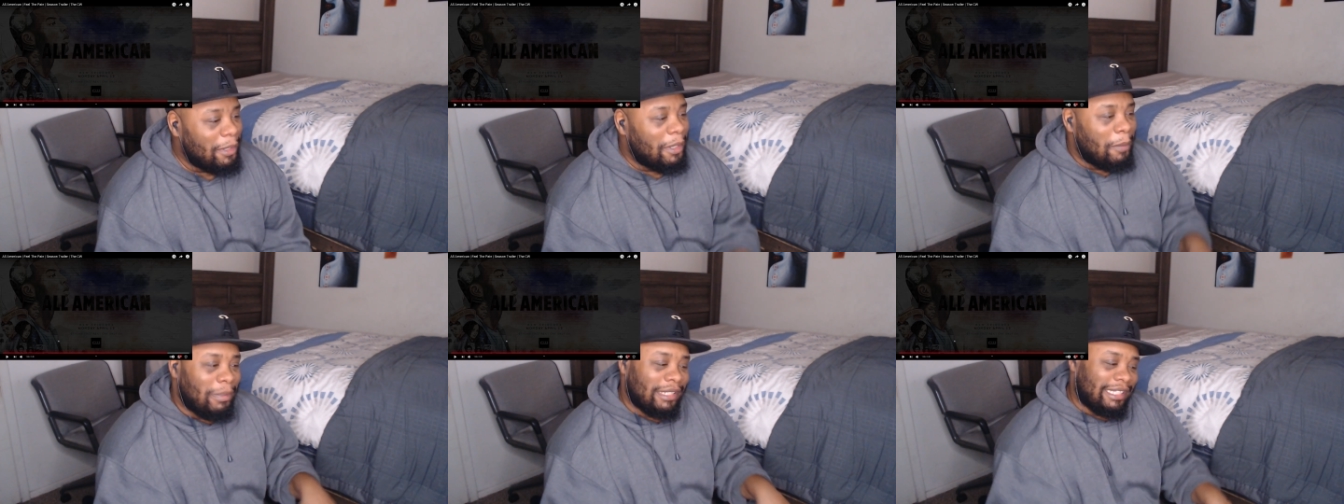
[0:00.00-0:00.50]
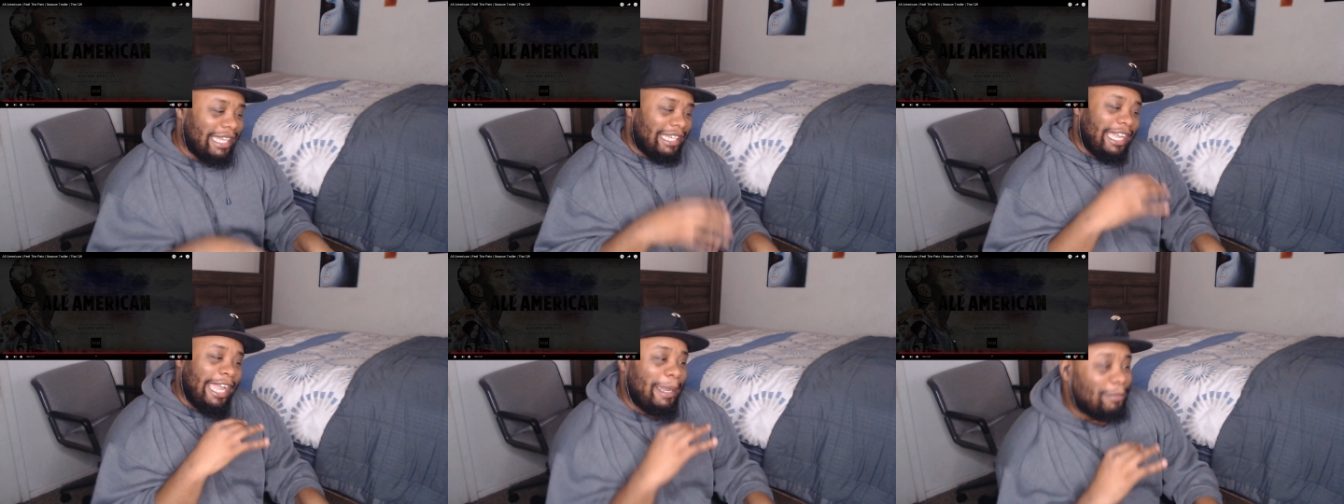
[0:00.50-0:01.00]
But they
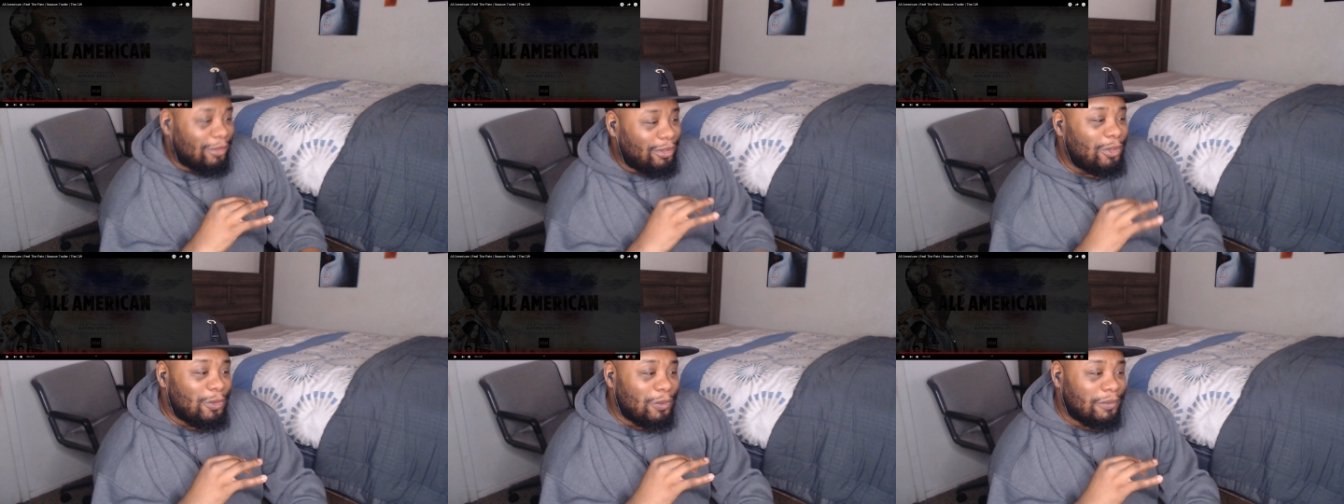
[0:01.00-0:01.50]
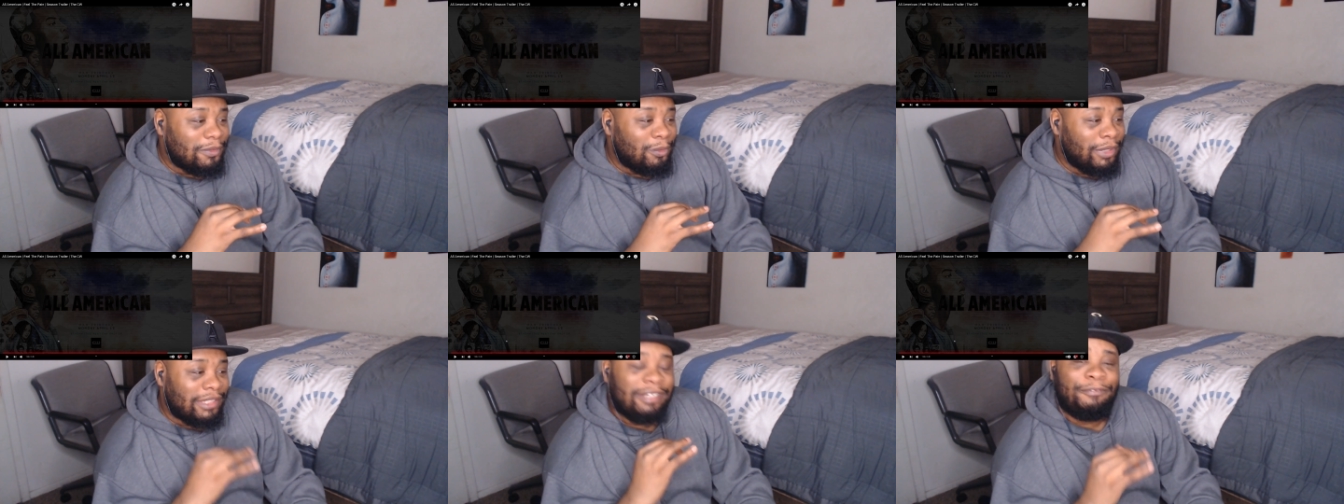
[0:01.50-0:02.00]
came through
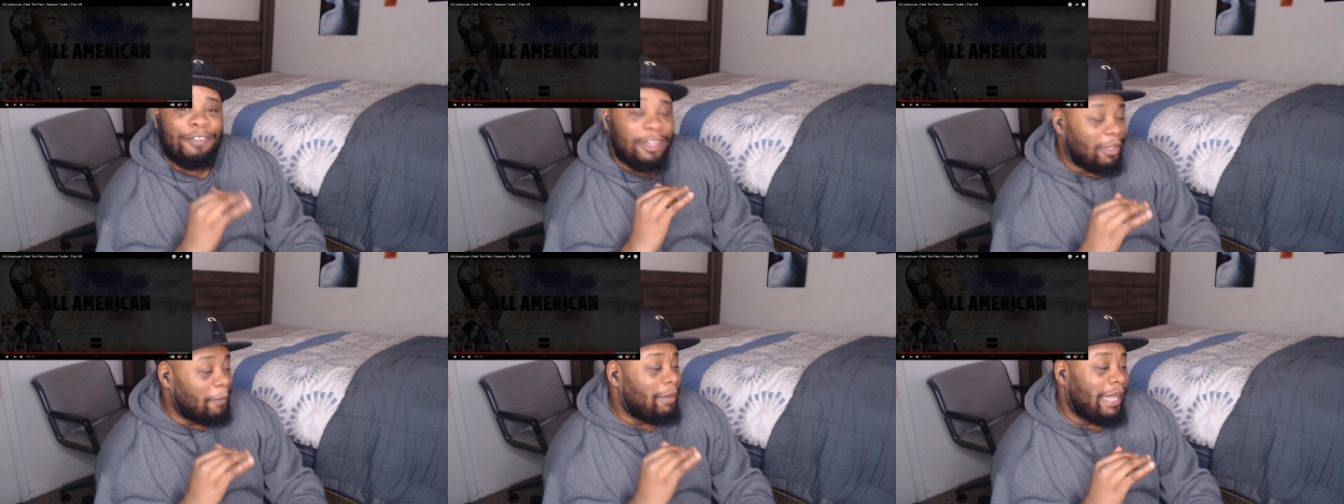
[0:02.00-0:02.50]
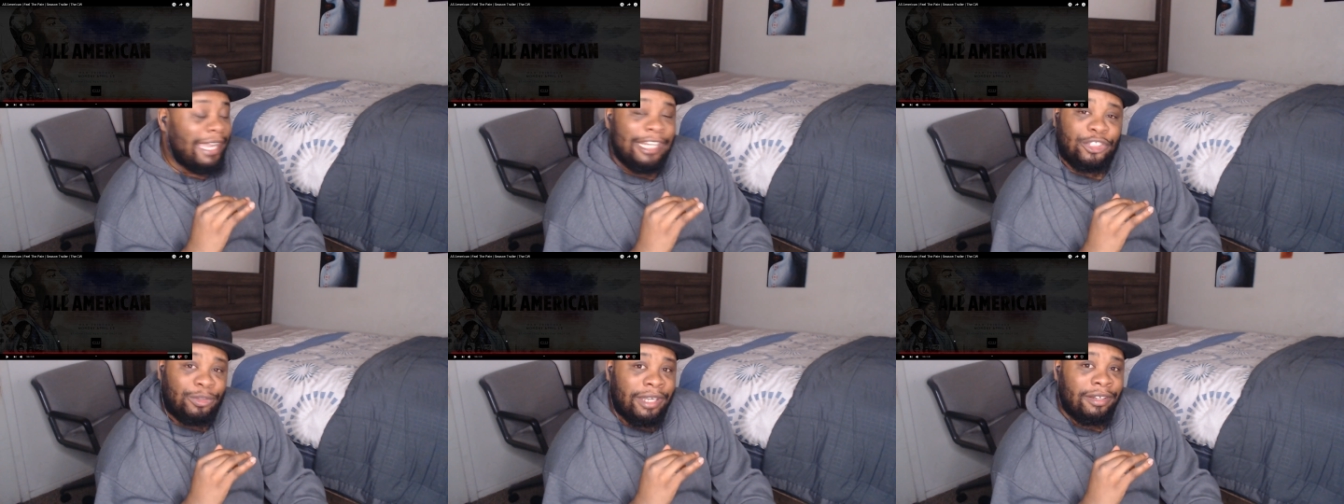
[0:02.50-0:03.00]
with the Feel the Pain
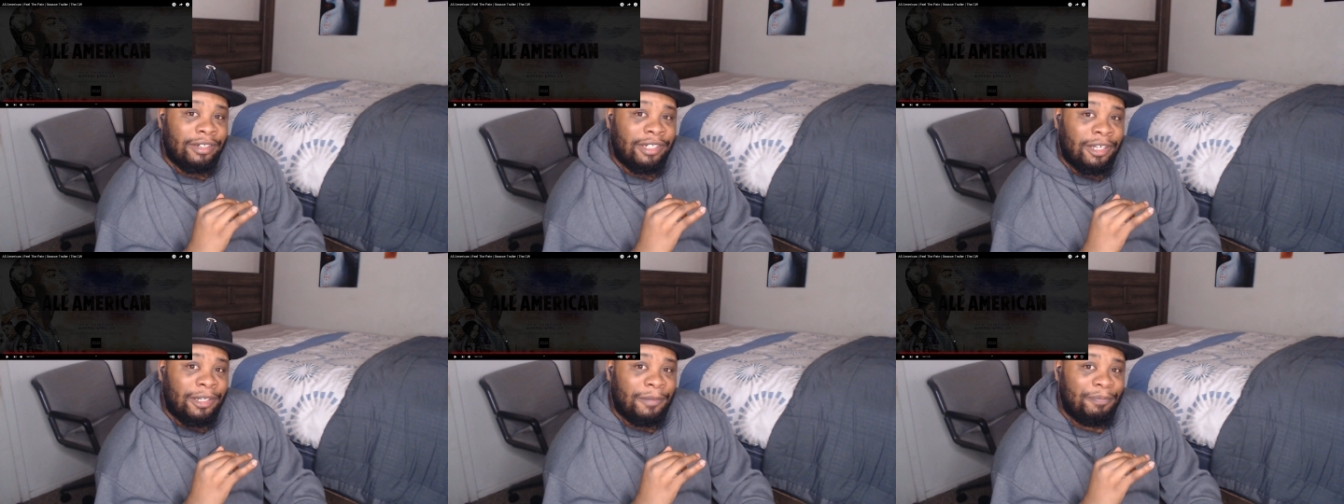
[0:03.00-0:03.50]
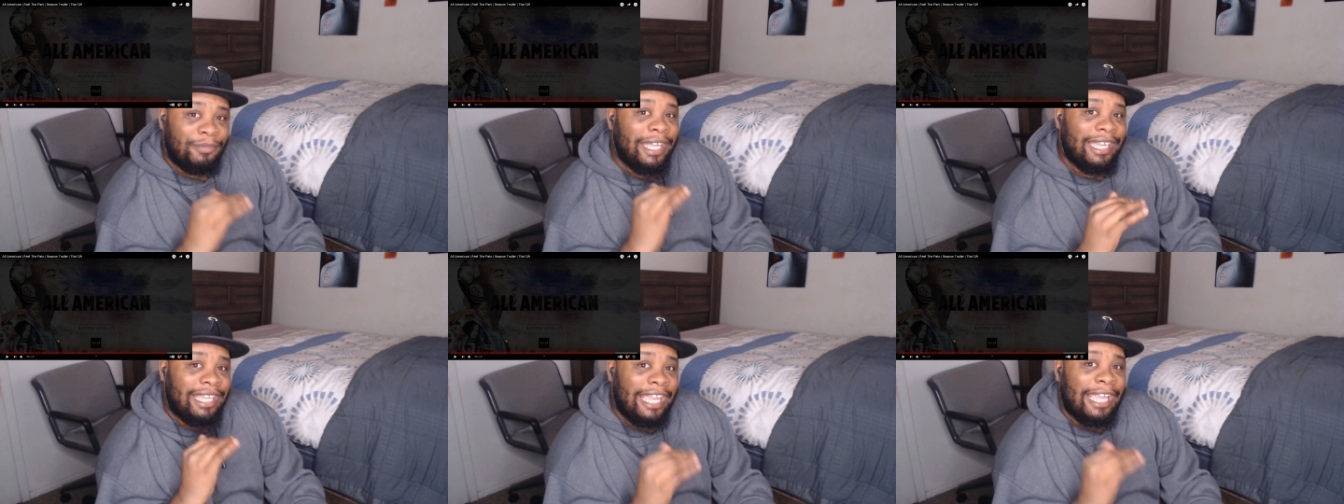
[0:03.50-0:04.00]
trailer, y'all. They
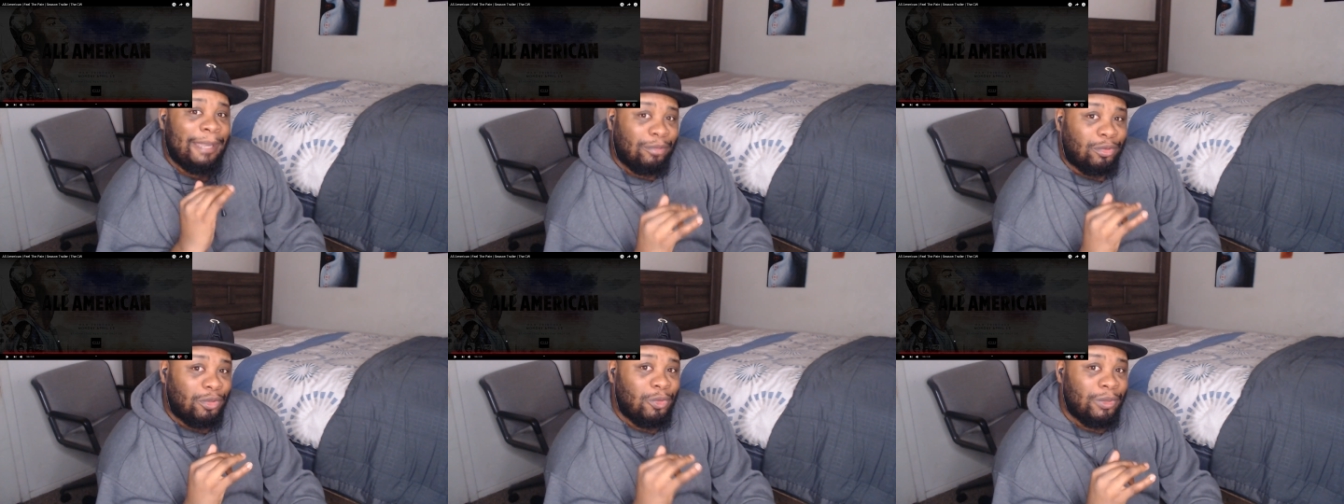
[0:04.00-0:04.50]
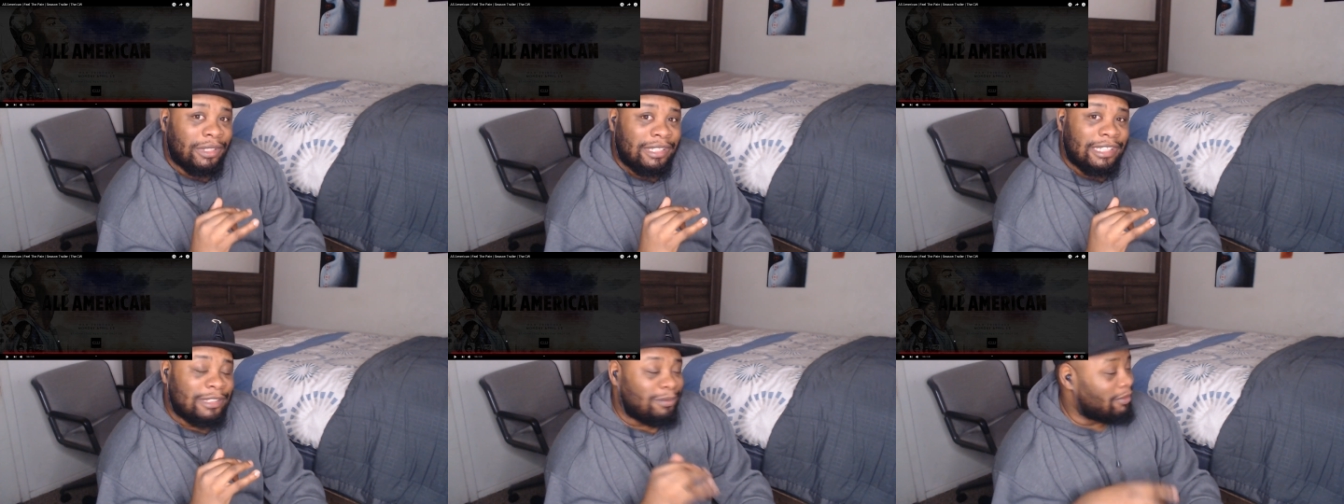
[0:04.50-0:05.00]
came through with
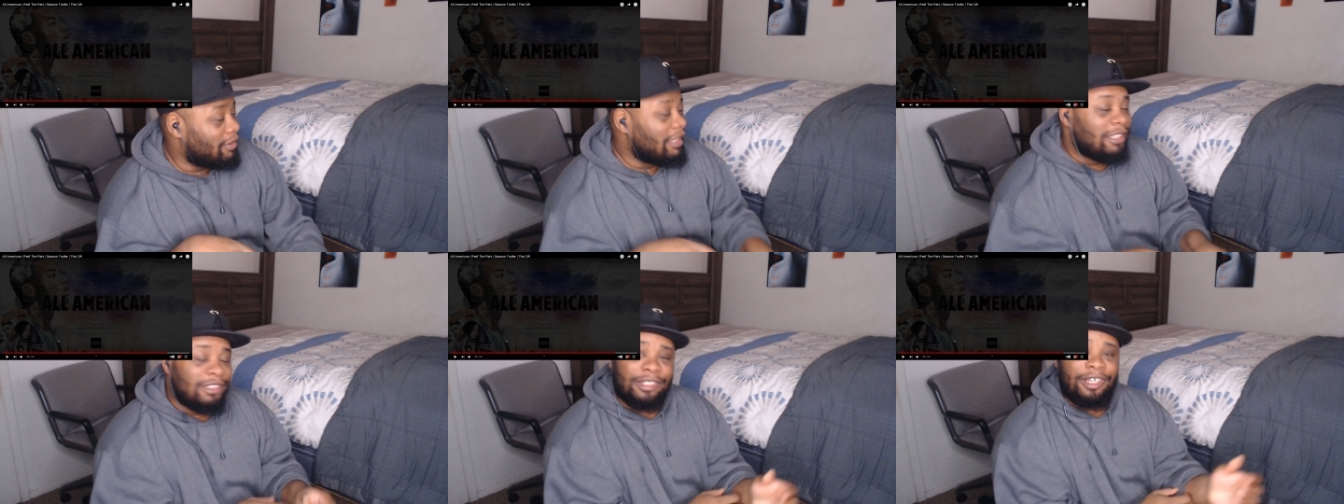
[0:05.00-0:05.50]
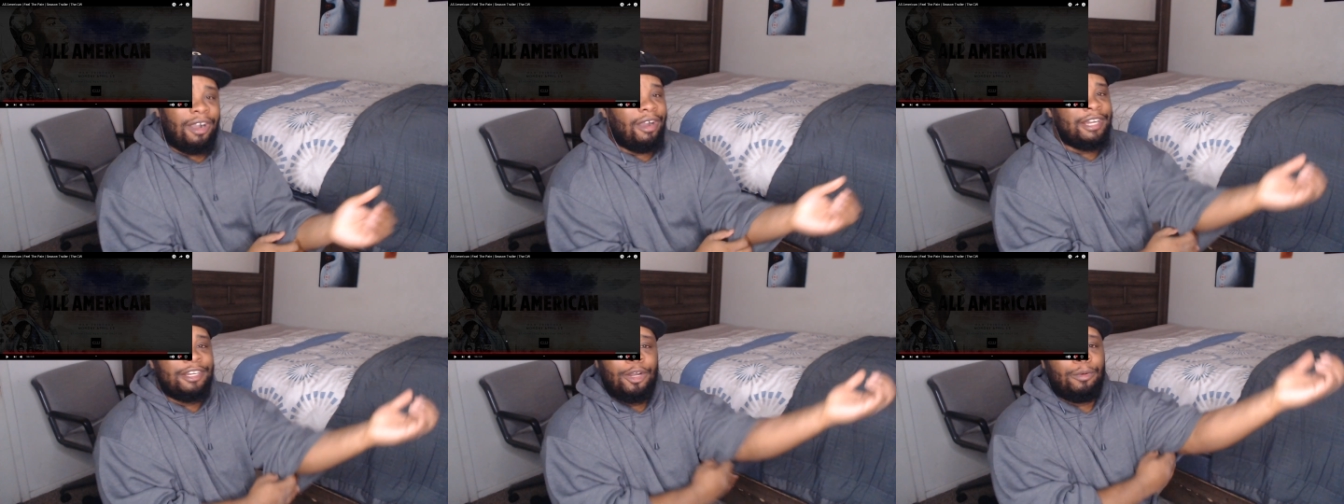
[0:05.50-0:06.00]
this one. So y'all
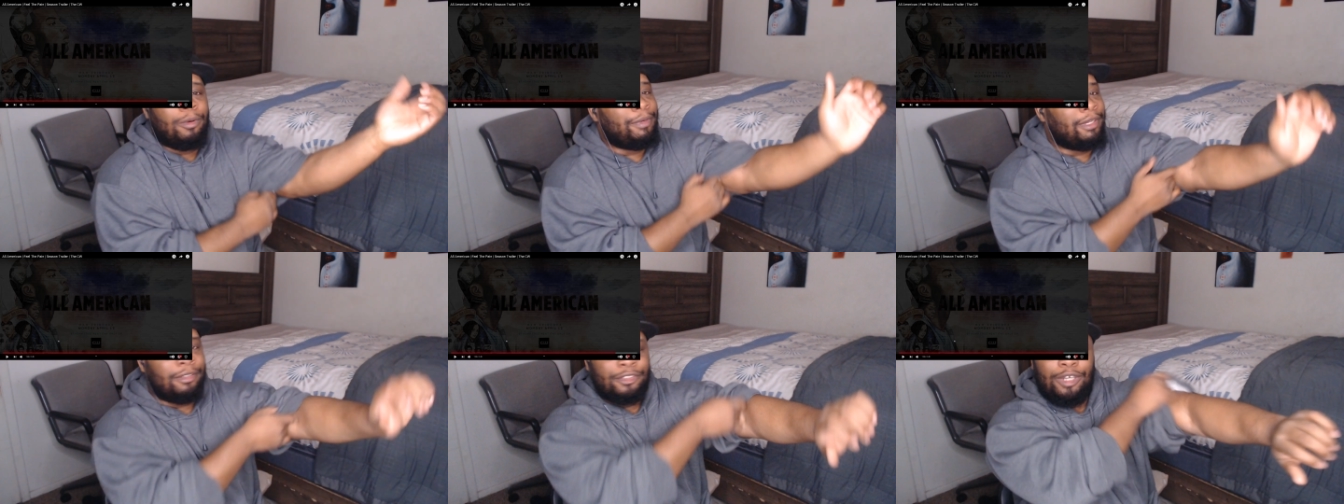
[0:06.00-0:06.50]
already know what we're gonna do.